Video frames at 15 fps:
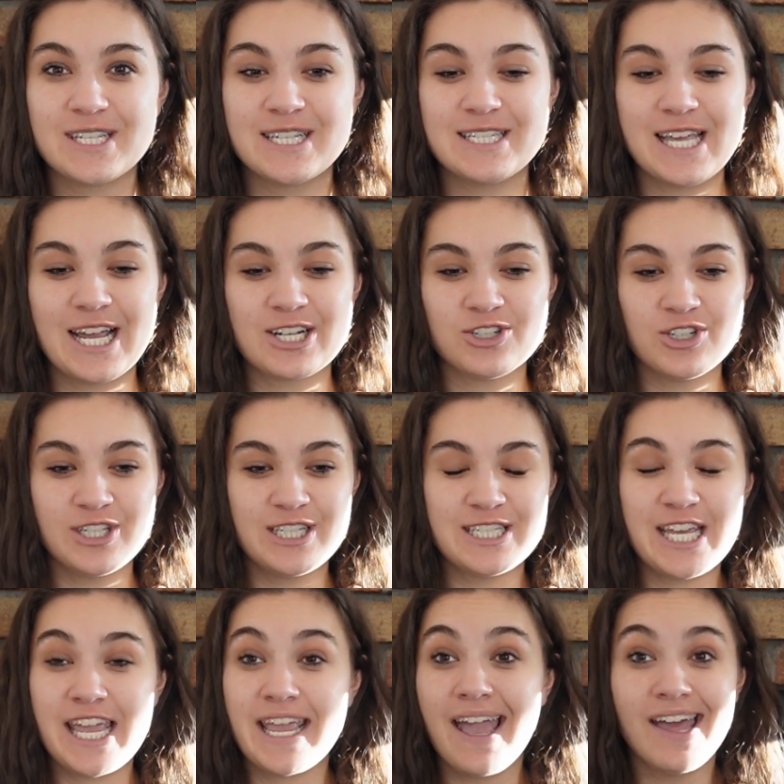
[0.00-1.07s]
is actually
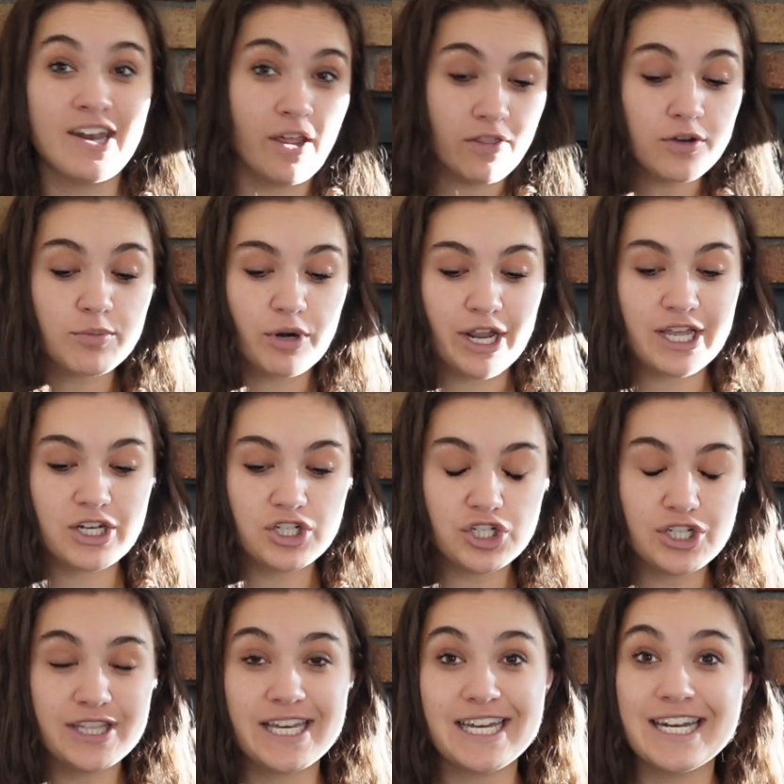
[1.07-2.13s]
take another
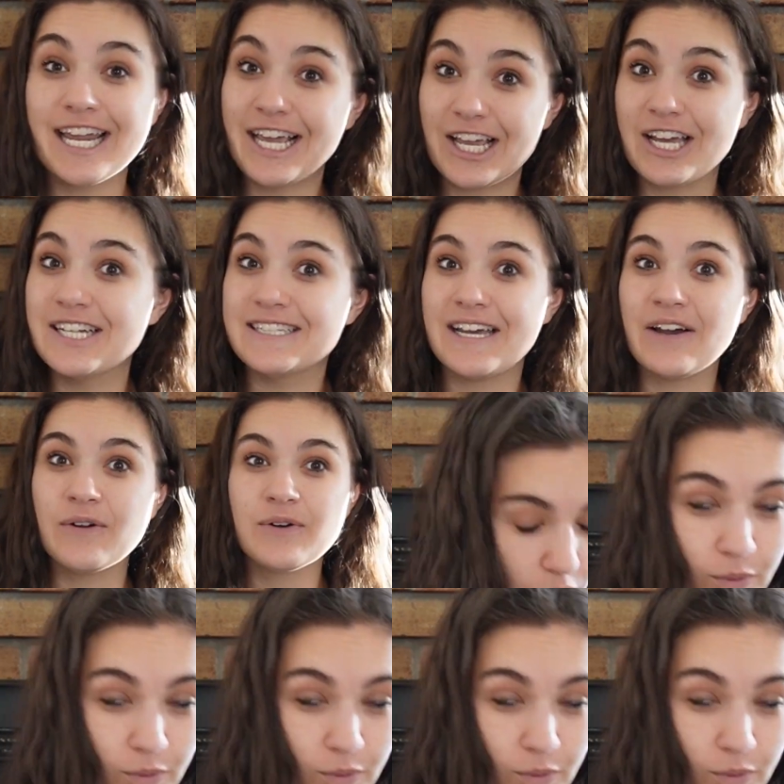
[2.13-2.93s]
branch that I cut down.